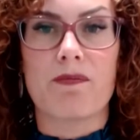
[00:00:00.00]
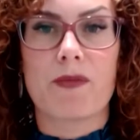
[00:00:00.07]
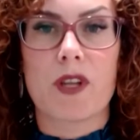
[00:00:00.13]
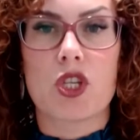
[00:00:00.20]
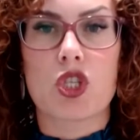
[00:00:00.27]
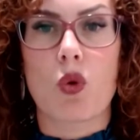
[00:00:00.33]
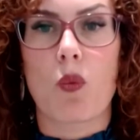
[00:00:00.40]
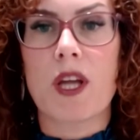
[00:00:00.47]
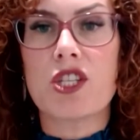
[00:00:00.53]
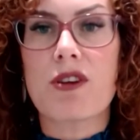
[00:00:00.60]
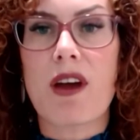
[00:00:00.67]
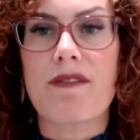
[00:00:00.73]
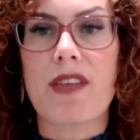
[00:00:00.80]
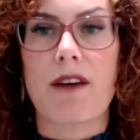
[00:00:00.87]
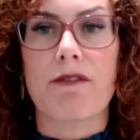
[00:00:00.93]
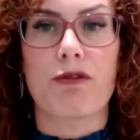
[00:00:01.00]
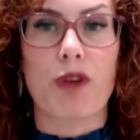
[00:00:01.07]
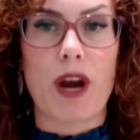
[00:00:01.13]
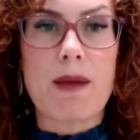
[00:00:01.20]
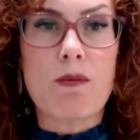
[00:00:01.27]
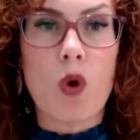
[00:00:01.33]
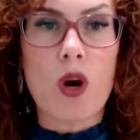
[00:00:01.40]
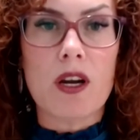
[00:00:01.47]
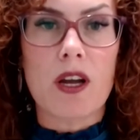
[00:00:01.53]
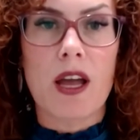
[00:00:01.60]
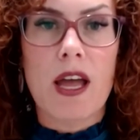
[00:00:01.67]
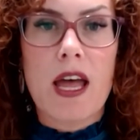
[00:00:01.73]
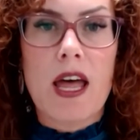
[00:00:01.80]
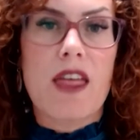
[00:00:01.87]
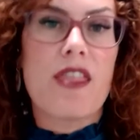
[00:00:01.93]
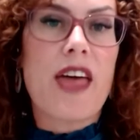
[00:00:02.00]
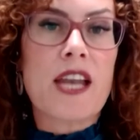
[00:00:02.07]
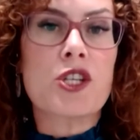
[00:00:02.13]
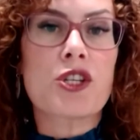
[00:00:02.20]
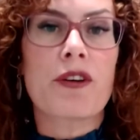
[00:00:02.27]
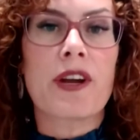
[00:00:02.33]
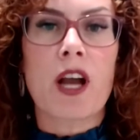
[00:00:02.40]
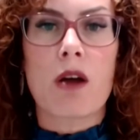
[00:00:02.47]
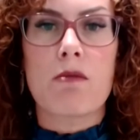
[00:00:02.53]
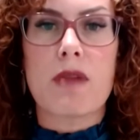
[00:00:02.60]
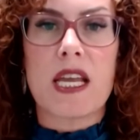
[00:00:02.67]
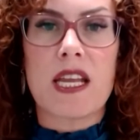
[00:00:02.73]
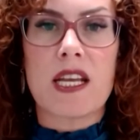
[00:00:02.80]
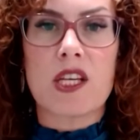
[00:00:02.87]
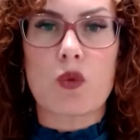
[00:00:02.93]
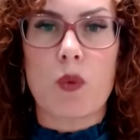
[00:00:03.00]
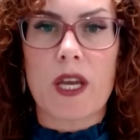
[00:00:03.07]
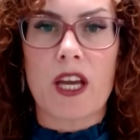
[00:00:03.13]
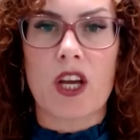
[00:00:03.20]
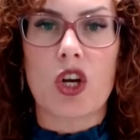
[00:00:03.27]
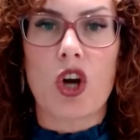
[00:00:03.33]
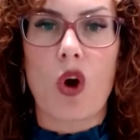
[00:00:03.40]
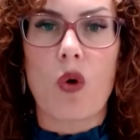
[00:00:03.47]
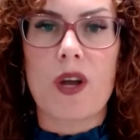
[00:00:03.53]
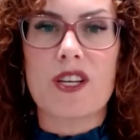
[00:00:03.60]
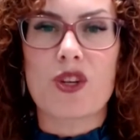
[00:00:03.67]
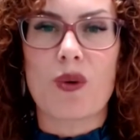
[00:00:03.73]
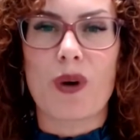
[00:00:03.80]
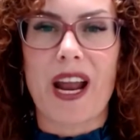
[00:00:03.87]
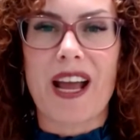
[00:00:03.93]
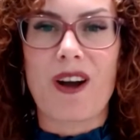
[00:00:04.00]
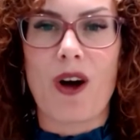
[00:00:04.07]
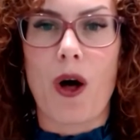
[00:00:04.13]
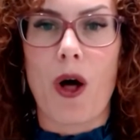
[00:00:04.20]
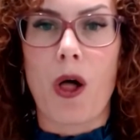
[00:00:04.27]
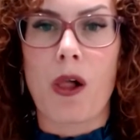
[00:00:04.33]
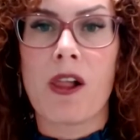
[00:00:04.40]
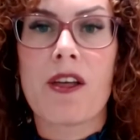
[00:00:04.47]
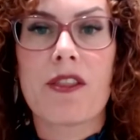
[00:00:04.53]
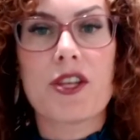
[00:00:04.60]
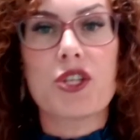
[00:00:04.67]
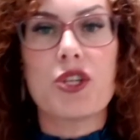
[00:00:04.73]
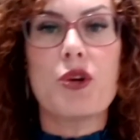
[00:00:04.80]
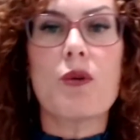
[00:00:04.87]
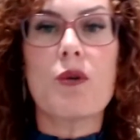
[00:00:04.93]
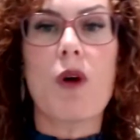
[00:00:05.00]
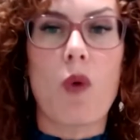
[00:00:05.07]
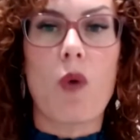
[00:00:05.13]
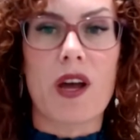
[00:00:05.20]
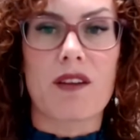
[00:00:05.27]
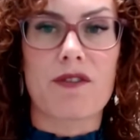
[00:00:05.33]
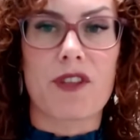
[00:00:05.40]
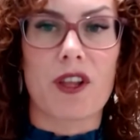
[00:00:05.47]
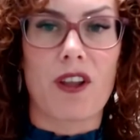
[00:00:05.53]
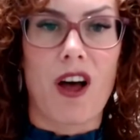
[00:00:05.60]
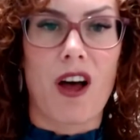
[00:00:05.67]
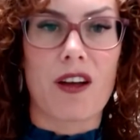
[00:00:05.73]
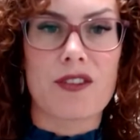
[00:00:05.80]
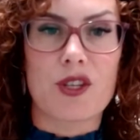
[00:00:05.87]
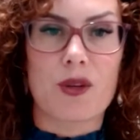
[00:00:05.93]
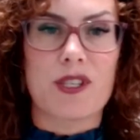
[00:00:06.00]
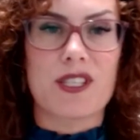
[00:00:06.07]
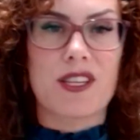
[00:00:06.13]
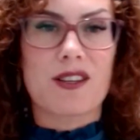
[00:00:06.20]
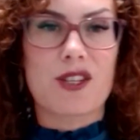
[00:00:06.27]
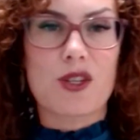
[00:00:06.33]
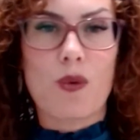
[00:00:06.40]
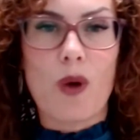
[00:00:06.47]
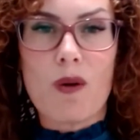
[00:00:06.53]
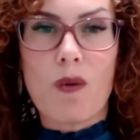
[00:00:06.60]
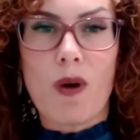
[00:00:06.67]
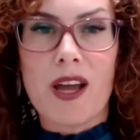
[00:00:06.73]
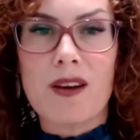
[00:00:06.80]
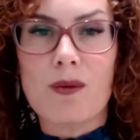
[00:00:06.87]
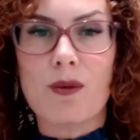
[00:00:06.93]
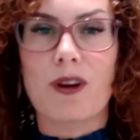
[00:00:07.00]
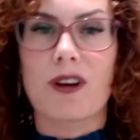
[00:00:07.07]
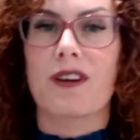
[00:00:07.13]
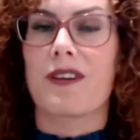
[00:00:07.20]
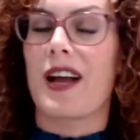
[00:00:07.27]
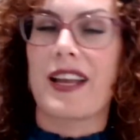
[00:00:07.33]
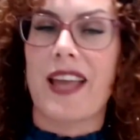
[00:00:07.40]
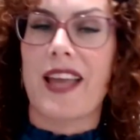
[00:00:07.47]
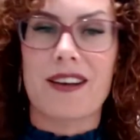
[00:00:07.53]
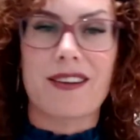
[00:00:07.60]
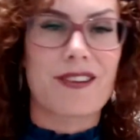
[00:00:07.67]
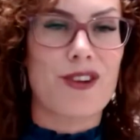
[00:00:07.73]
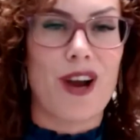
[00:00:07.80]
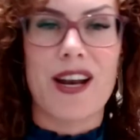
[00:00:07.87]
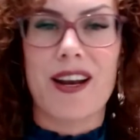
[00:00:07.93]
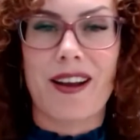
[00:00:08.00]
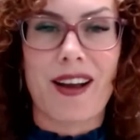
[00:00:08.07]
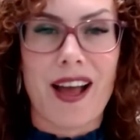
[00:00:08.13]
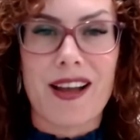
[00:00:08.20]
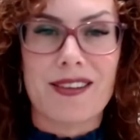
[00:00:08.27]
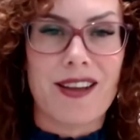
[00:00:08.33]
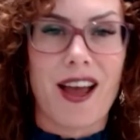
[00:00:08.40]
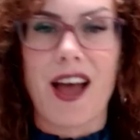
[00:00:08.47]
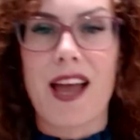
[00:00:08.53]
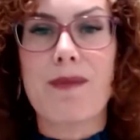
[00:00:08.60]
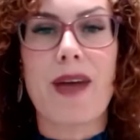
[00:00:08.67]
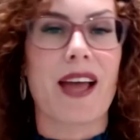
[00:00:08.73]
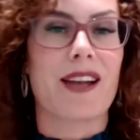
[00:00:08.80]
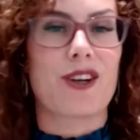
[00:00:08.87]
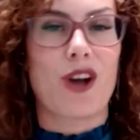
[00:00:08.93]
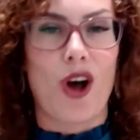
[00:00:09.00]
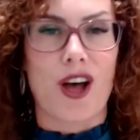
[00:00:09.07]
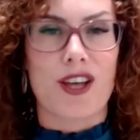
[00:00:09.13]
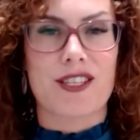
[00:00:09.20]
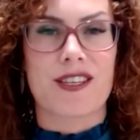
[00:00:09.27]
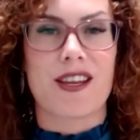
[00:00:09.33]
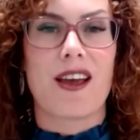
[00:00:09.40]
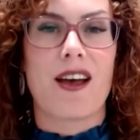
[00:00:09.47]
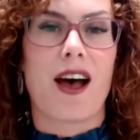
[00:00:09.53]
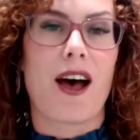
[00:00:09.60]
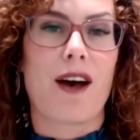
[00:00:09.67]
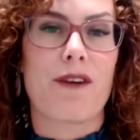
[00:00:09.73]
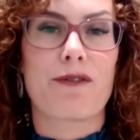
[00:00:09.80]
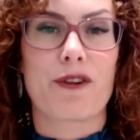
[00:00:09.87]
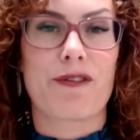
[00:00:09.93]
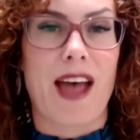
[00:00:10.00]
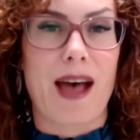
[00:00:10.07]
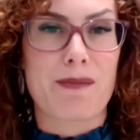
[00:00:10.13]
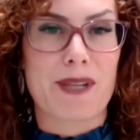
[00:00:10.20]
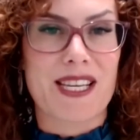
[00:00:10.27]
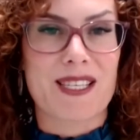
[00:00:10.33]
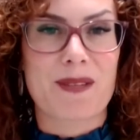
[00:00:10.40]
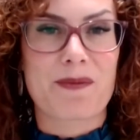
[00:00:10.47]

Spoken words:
So once you have that framework, then during our meetings, we can go into what I call the 201 of the law. So instead of square one, we're again trying to cut time and cost for families.